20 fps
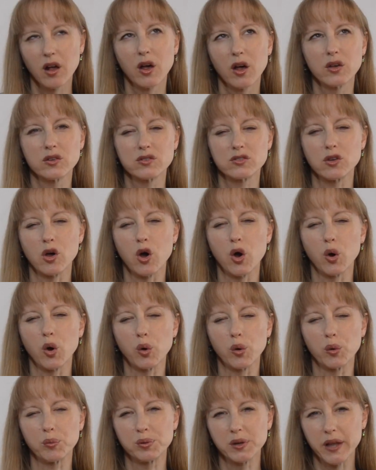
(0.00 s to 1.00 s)

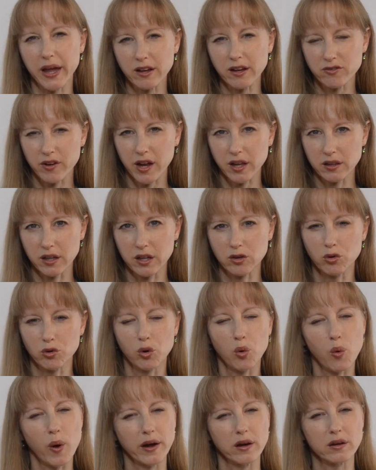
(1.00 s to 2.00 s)
So playing violin
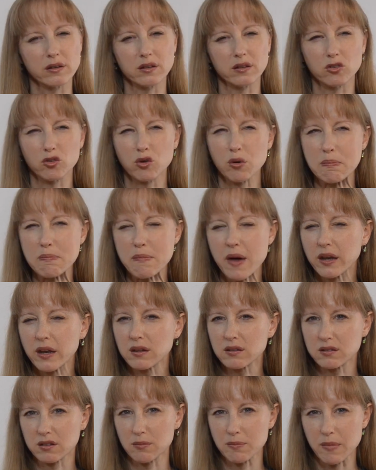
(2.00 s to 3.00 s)
requires a
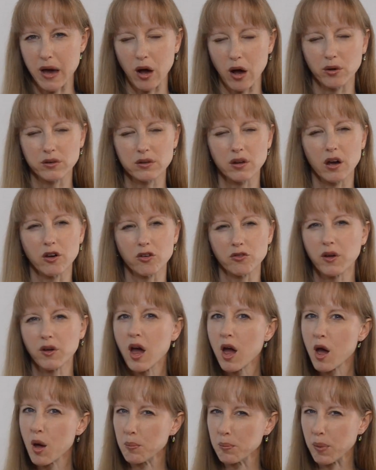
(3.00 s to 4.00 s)
tremendous amount of
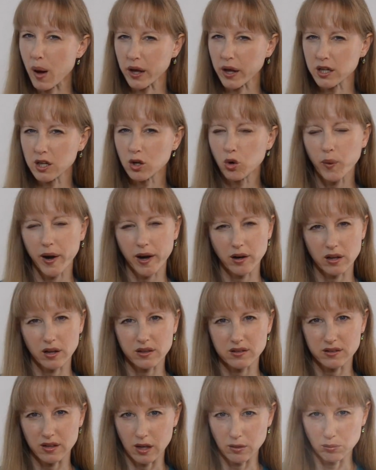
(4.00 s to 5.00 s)
body
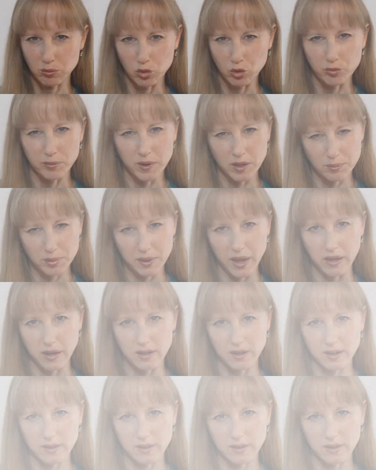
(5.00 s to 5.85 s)
awareness and movement planning.